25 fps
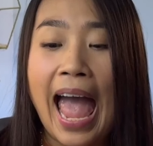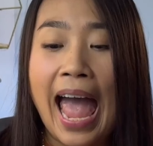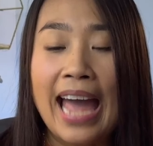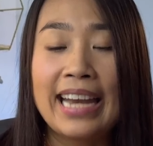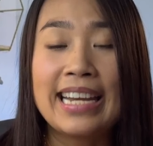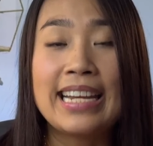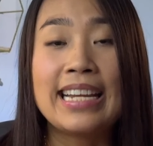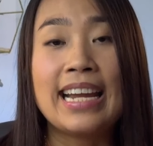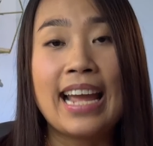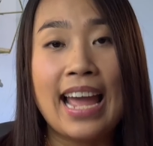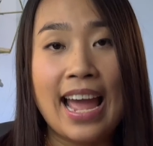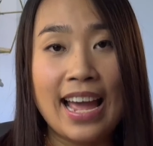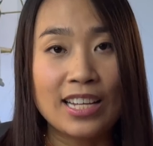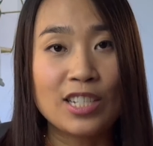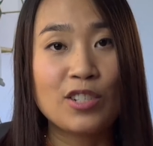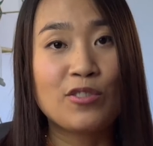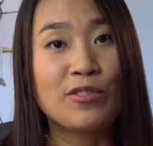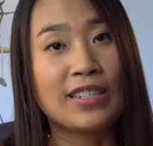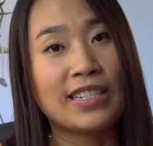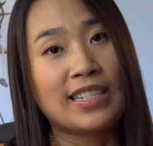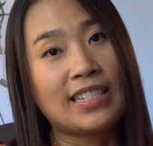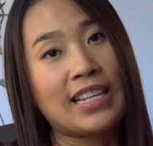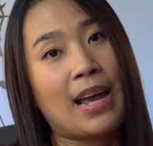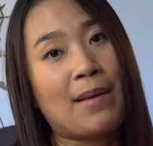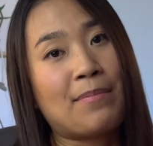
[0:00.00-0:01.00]
adding
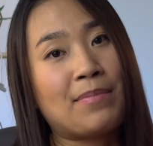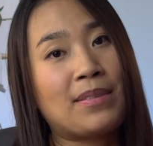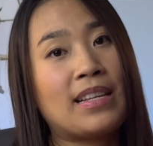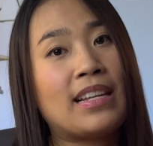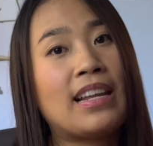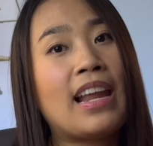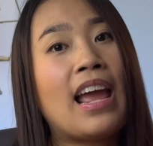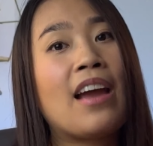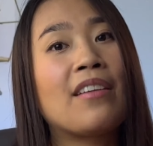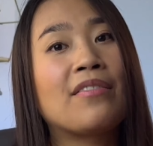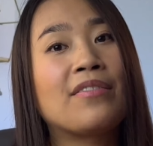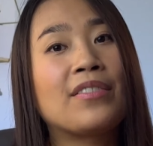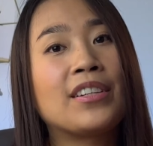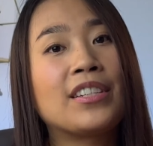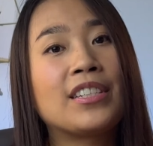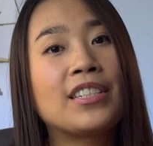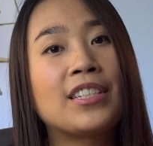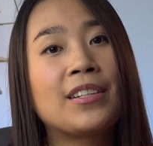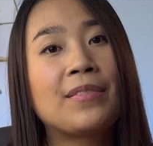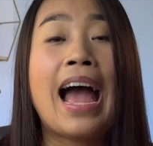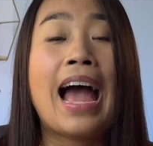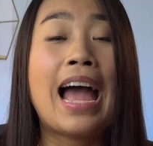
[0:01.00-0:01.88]
extra steps and effort.